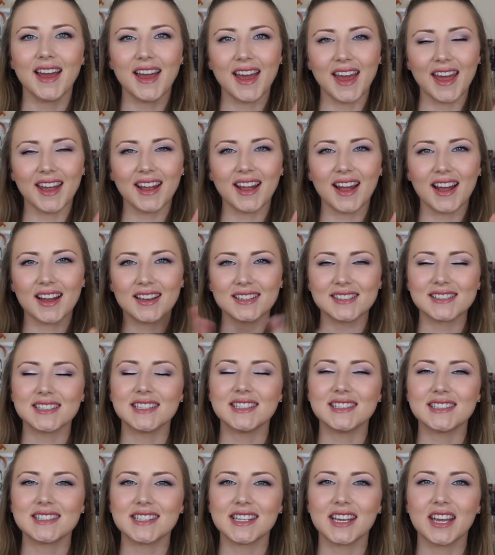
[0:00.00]
Hey guys,
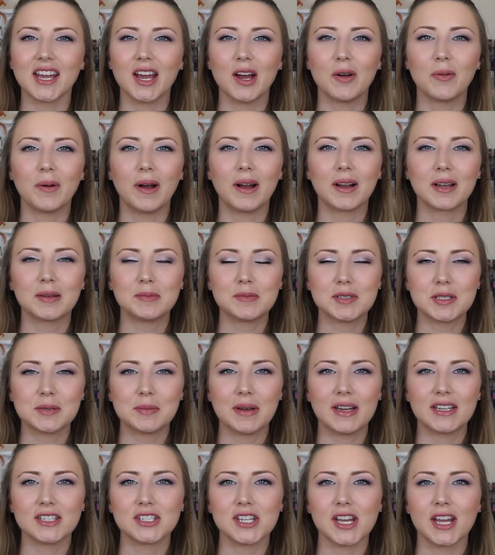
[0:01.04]
it's Lea. Welcome to
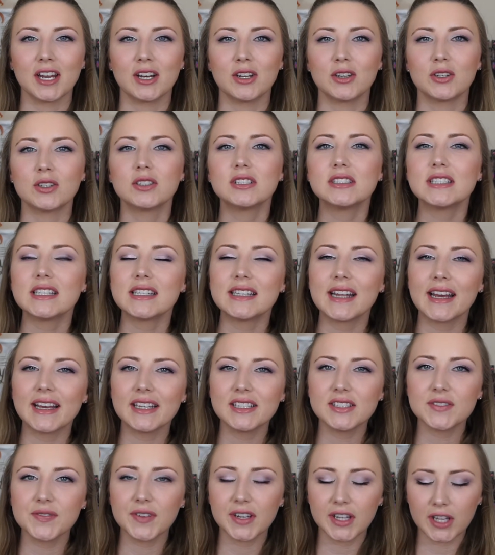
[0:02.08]
my channel.
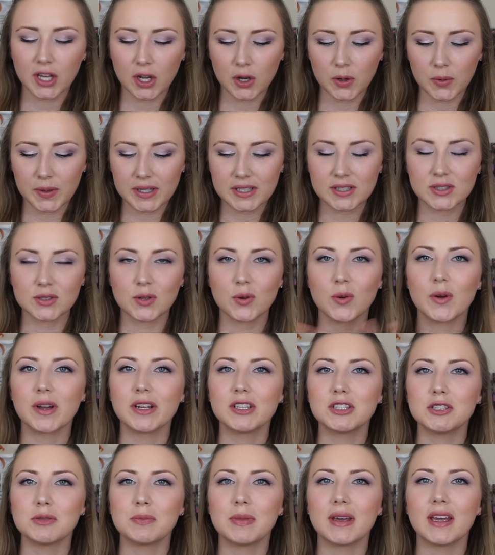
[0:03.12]
Today's video is
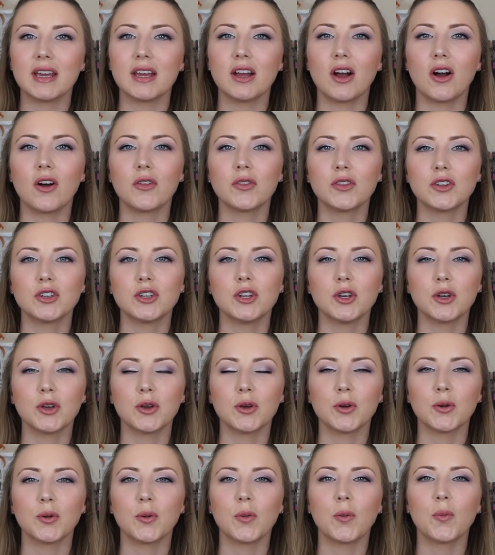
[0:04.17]
going to be on the
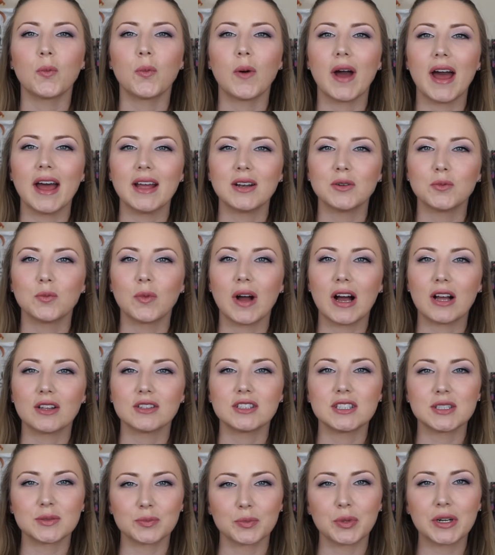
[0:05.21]
new Wet n
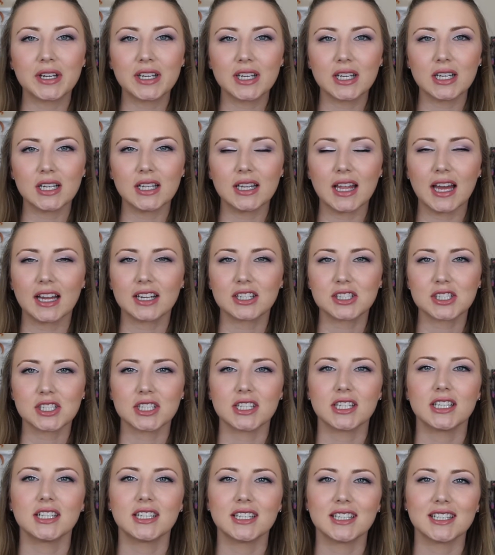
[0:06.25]
Wild Spring
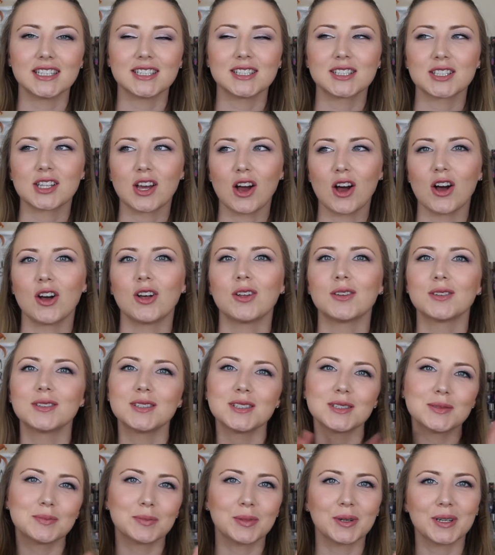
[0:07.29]
Collection. It's called
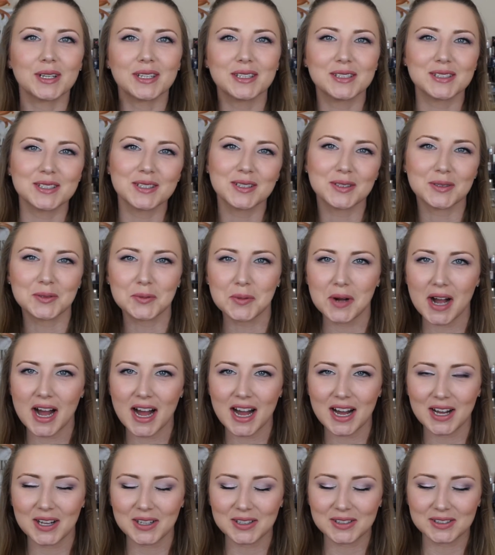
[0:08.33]
Spring into the
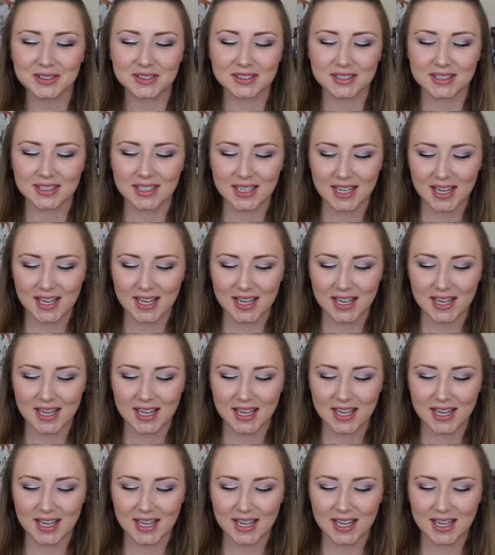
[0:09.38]
Wild.